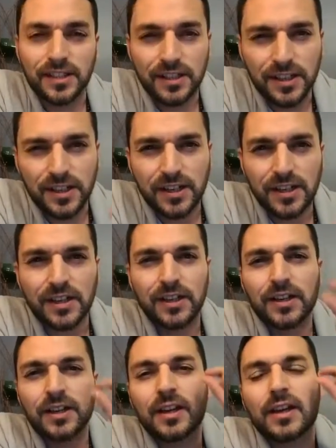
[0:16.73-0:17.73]

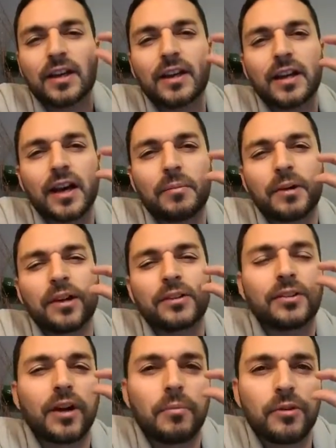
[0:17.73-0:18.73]
I'm gonna
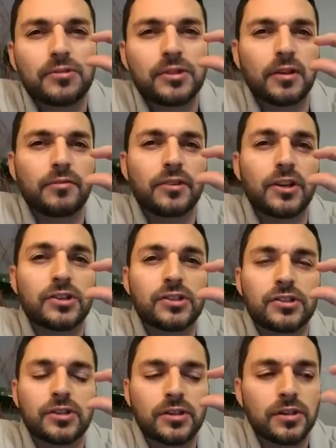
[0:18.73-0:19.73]
talk about selfishness